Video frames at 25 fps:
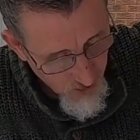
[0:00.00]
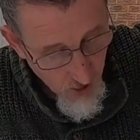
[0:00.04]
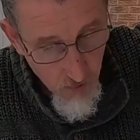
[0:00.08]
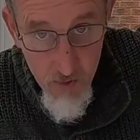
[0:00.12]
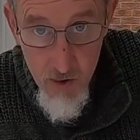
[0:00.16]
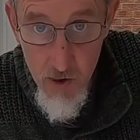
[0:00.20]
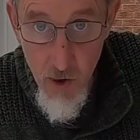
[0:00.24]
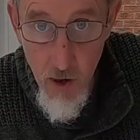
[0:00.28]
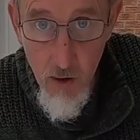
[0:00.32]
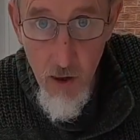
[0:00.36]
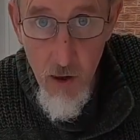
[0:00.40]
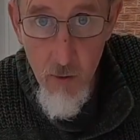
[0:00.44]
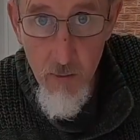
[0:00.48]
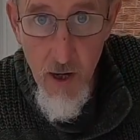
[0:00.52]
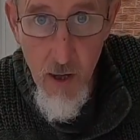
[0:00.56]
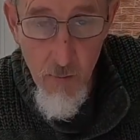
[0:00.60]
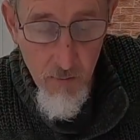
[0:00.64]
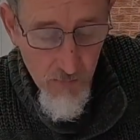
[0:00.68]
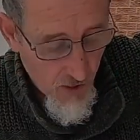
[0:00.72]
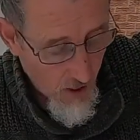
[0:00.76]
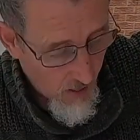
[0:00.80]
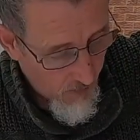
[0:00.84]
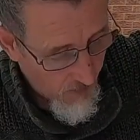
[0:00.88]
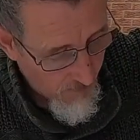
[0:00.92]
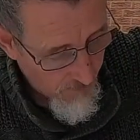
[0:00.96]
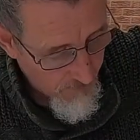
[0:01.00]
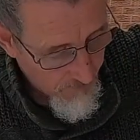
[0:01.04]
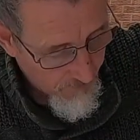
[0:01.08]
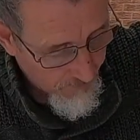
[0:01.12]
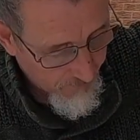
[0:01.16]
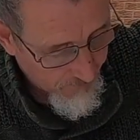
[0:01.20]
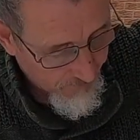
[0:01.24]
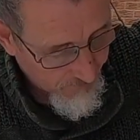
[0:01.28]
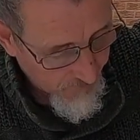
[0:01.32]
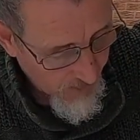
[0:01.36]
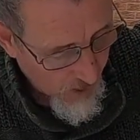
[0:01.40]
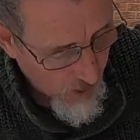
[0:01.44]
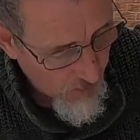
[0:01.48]
so it's not going to be a problem.
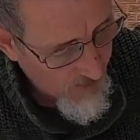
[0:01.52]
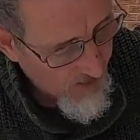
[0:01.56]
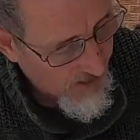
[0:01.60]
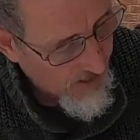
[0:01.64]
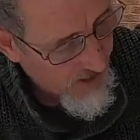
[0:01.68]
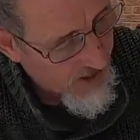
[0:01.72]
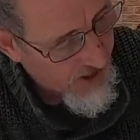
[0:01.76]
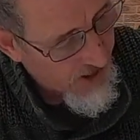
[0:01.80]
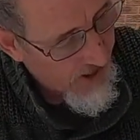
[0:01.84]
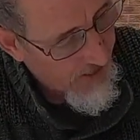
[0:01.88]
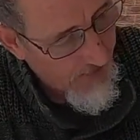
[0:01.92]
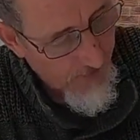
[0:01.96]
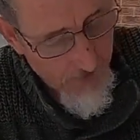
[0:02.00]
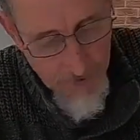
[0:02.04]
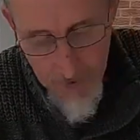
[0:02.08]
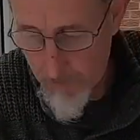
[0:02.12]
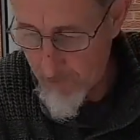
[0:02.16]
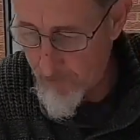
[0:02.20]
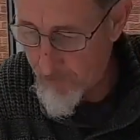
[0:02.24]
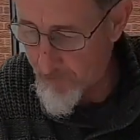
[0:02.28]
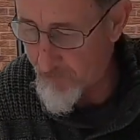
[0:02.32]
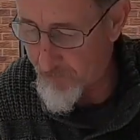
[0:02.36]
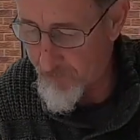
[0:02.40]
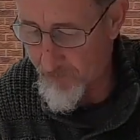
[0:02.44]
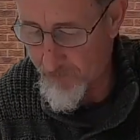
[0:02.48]
Hope you can see that.